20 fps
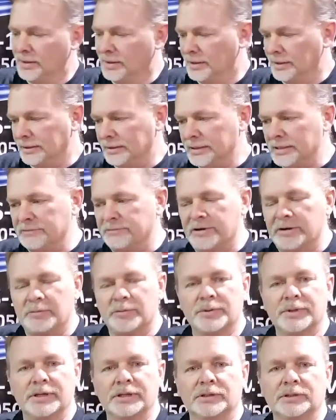Leave
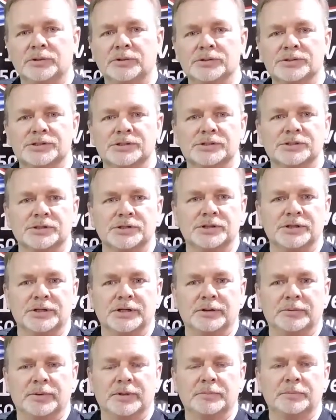everything loose until you get
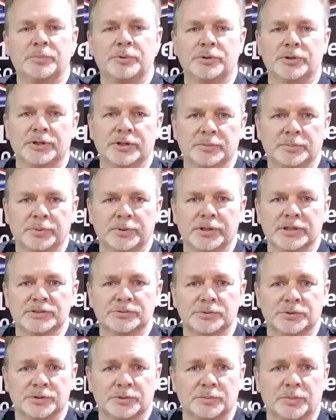everything put into place with
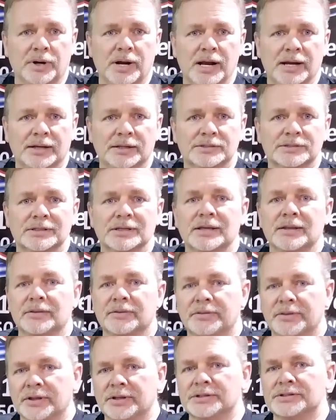your brackets, and
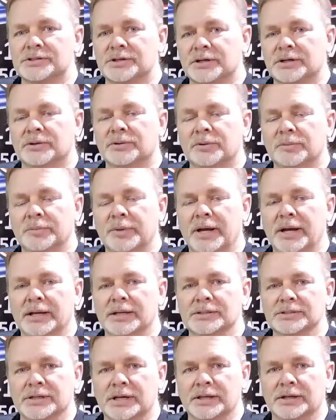then start going back and
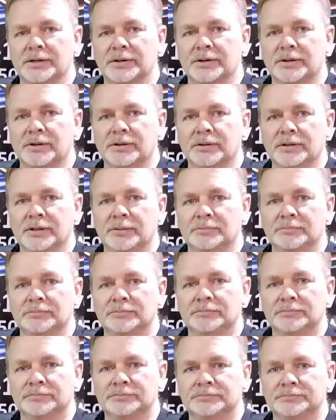tightening it all
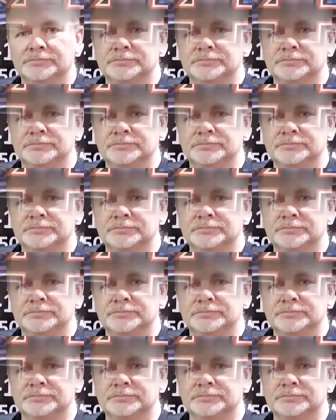up.